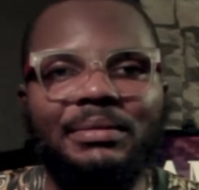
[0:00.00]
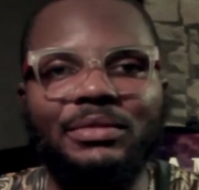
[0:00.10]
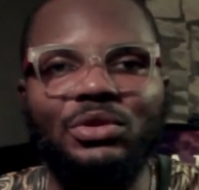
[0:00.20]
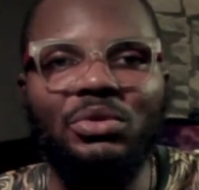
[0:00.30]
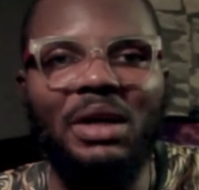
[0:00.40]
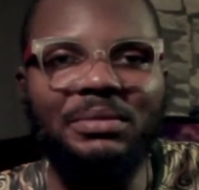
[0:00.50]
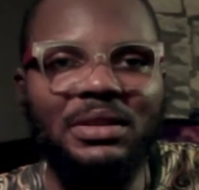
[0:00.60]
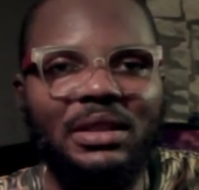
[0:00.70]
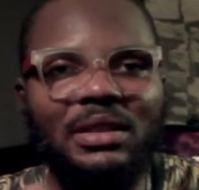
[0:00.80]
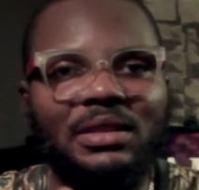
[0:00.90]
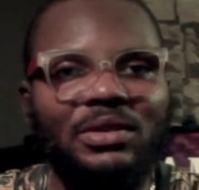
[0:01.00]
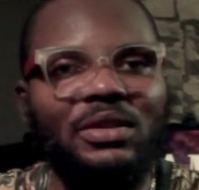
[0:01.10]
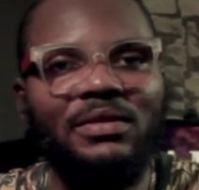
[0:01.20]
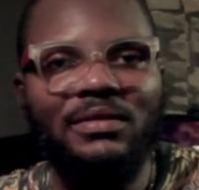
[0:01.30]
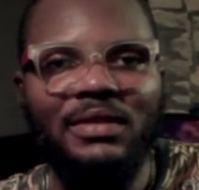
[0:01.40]
you know what I'm saying, the
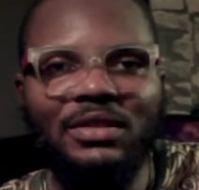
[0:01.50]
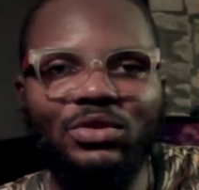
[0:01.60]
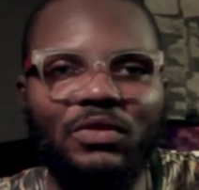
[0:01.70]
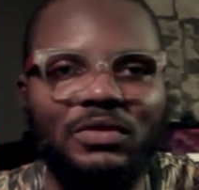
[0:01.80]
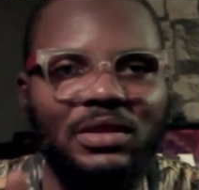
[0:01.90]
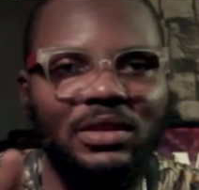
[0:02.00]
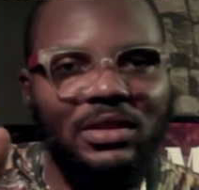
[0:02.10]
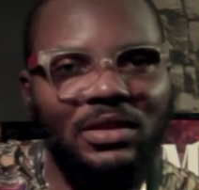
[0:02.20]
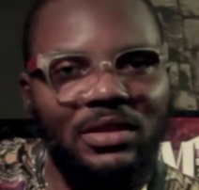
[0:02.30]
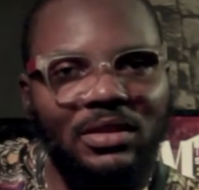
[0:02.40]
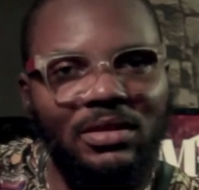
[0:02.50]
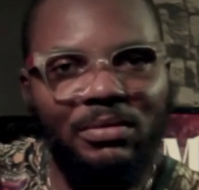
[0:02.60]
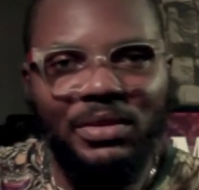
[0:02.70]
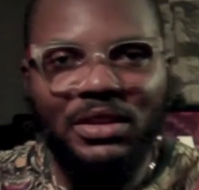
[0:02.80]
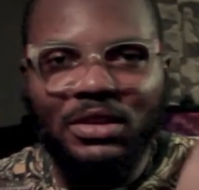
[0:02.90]
rest of the
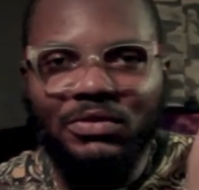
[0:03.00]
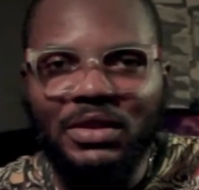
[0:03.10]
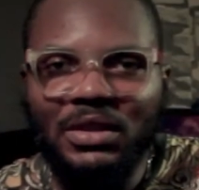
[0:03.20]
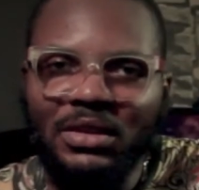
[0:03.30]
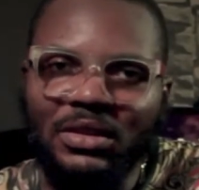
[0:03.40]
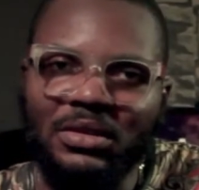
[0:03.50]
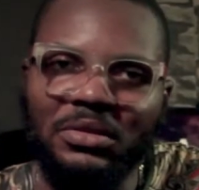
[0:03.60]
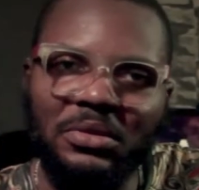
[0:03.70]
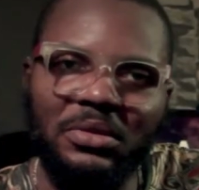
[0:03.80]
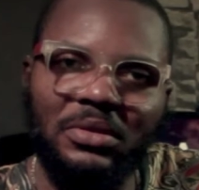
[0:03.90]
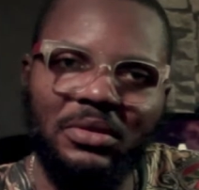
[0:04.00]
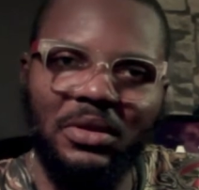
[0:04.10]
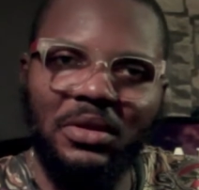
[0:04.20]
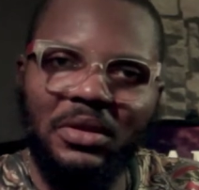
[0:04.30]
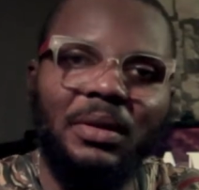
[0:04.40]
BGVs, you know,
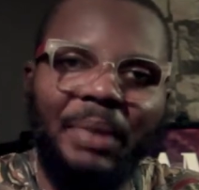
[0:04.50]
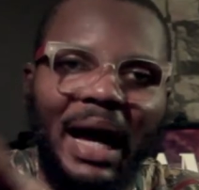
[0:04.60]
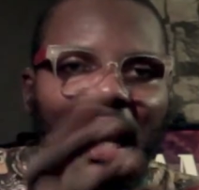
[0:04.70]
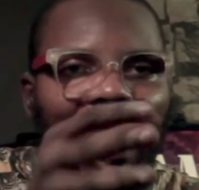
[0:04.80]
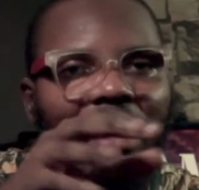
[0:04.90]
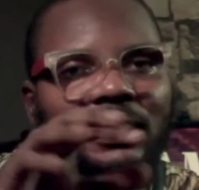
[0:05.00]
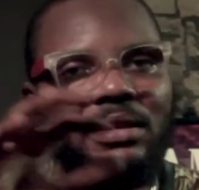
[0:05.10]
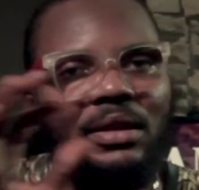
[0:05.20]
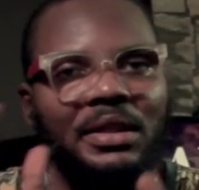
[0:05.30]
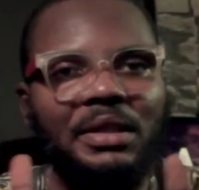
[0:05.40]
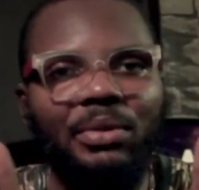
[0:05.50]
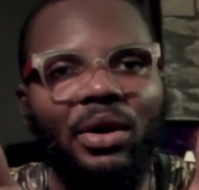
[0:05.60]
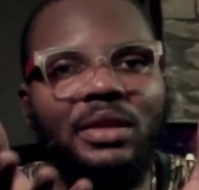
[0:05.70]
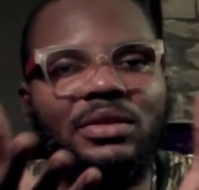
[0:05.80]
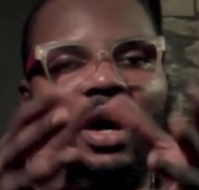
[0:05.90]
the pads, the
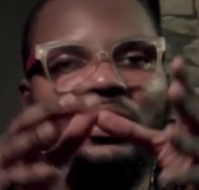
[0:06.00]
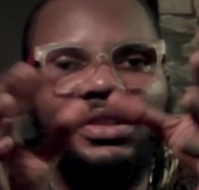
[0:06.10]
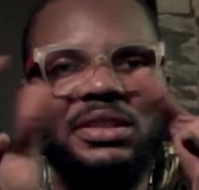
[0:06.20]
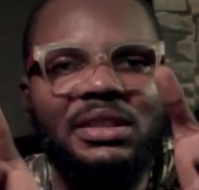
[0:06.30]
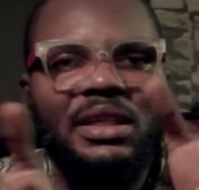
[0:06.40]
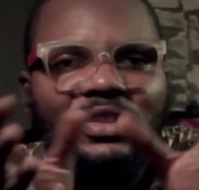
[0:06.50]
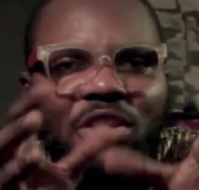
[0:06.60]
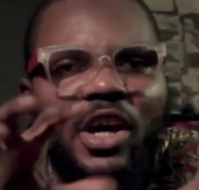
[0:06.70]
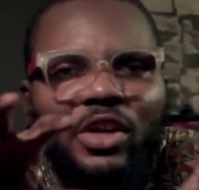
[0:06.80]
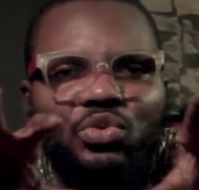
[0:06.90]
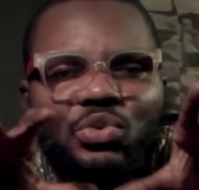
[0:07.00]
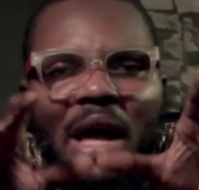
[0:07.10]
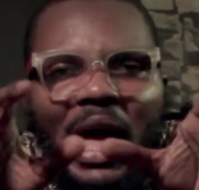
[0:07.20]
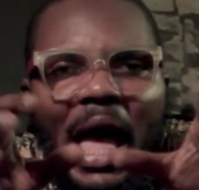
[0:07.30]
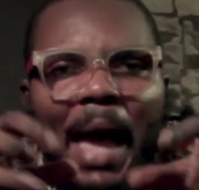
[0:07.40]
keyboards, all those things to
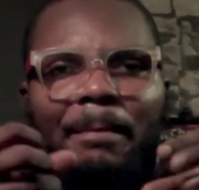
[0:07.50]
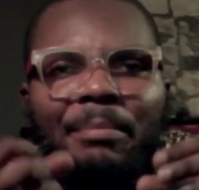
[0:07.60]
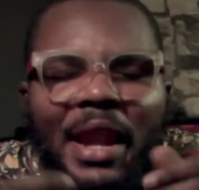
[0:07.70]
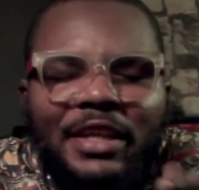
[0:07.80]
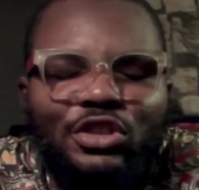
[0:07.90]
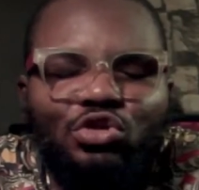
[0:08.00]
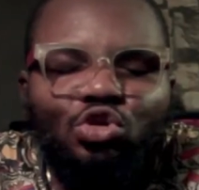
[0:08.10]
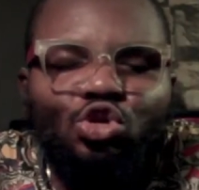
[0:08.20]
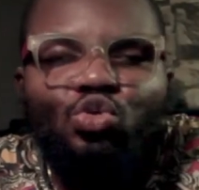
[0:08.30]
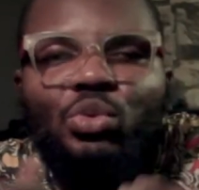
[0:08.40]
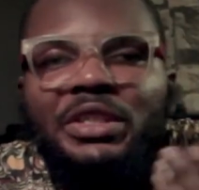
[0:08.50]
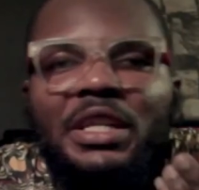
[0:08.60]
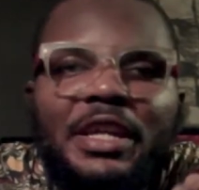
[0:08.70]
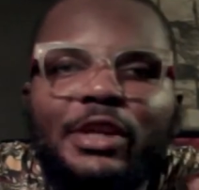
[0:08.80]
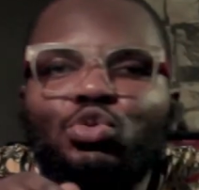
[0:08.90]
embellish it, to
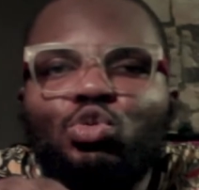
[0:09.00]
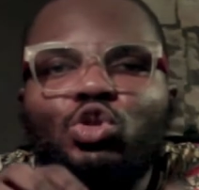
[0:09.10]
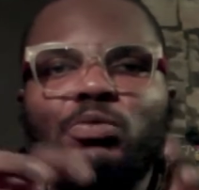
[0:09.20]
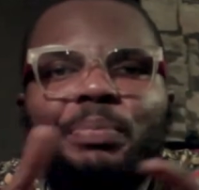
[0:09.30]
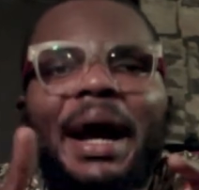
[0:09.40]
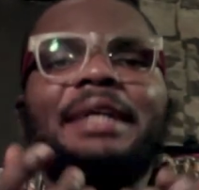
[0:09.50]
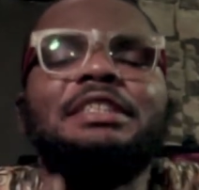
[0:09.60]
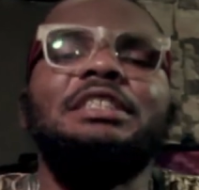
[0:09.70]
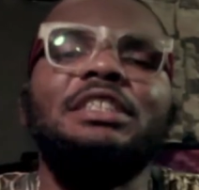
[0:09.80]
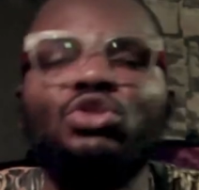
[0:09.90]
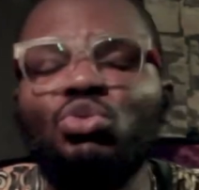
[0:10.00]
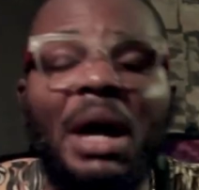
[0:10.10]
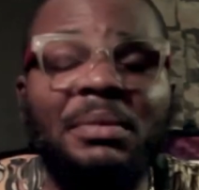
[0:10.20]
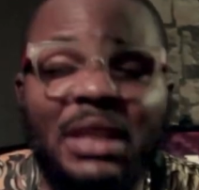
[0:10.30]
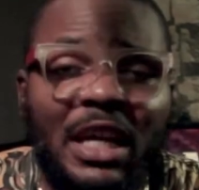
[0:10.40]
sweeten it, to spice it. You know
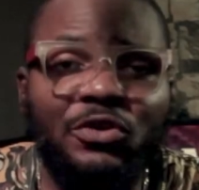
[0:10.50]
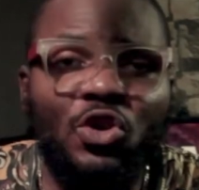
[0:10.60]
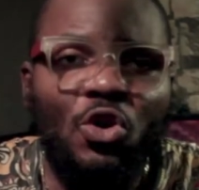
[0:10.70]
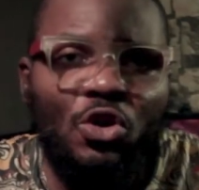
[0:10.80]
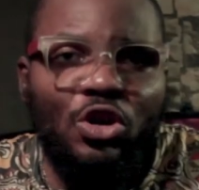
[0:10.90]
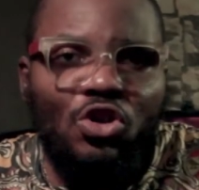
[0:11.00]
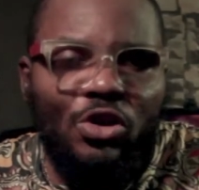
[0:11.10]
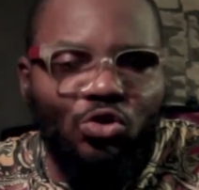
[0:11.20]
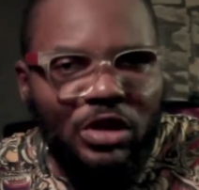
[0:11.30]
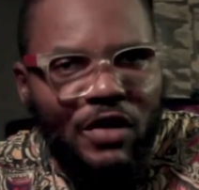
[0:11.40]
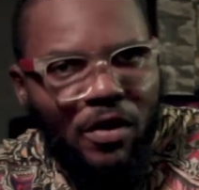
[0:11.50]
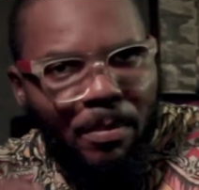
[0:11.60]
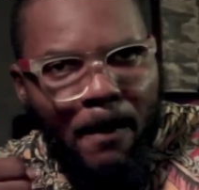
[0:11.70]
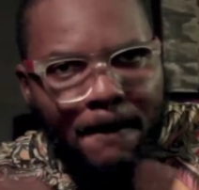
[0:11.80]
what I'm saying? You should give it